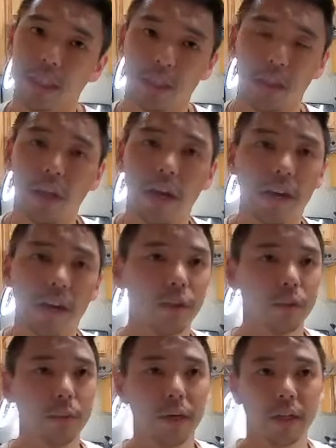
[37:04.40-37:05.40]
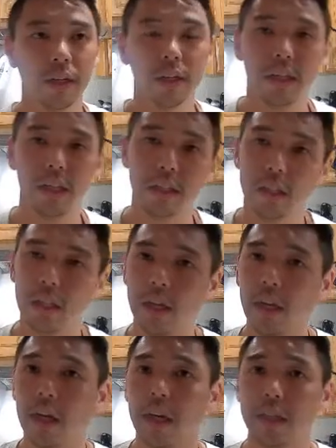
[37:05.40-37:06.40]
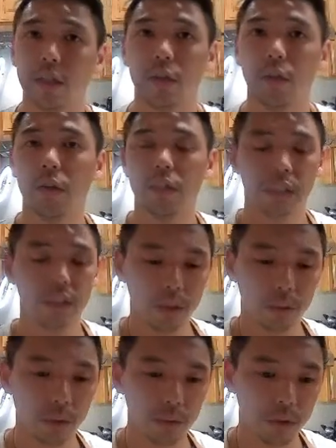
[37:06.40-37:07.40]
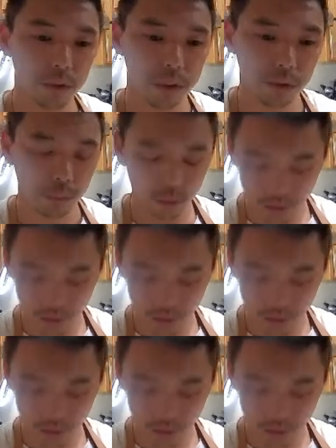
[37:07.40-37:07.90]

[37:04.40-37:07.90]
a lot of those American things. So essentially what we're doing is pulling